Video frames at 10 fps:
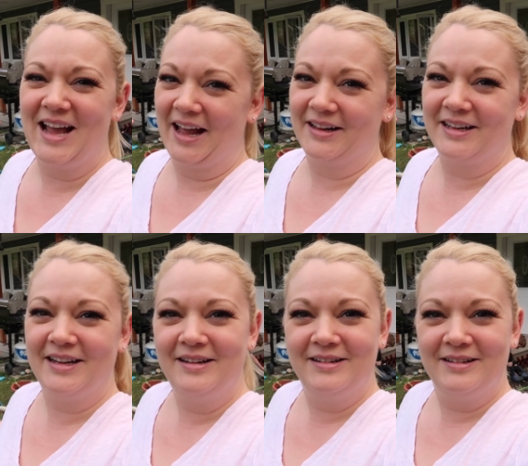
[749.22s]

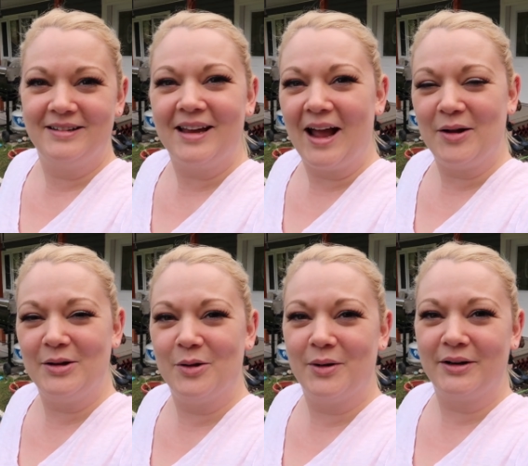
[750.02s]
Natalie, how you
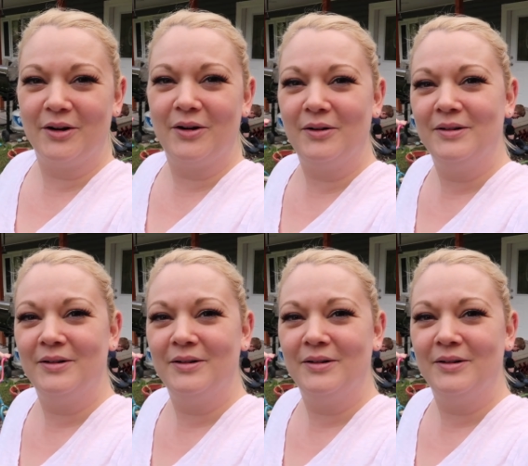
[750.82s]
doing, girl?